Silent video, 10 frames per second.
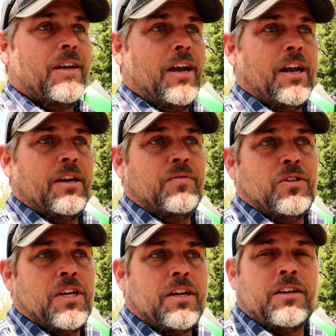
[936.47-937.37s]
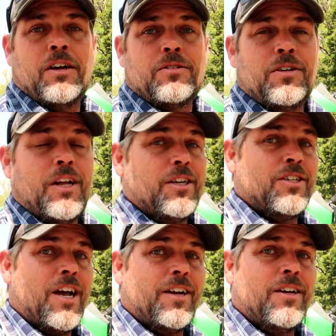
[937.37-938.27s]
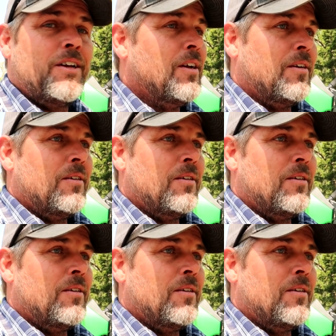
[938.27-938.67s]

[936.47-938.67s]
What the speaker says: And if you take a country like China,